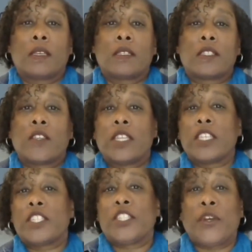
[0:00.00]
So
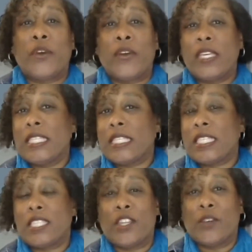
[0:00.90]
this story
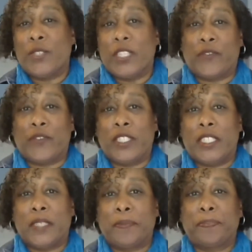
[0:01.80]
is no
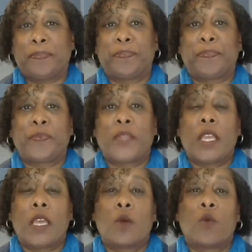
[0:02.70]
different.
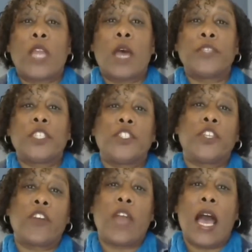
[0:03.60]
When I was in
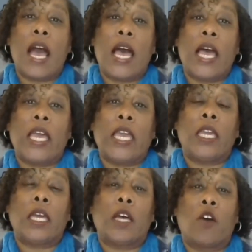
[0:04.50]
junior
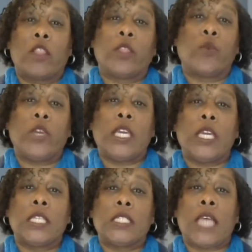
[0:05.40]
high, on the
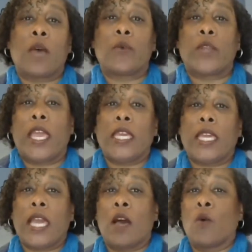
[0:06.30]
weekends, I would
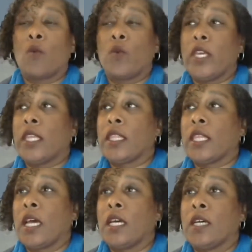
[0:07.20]
hang out with
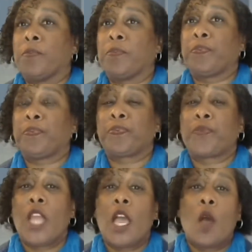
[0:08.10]

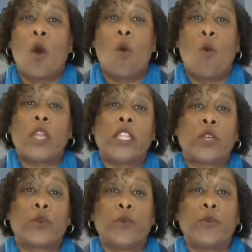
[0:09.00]
one of the
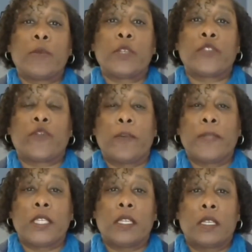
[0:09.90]
group members
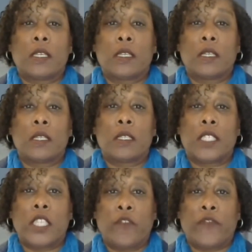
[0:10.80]
from the
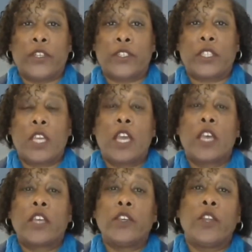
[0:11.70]
Sylvers.
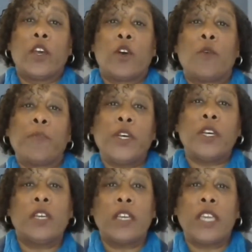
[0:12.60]
You know,
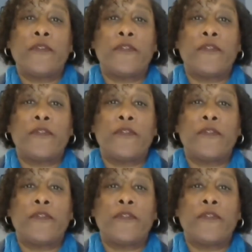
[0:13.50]
Boogie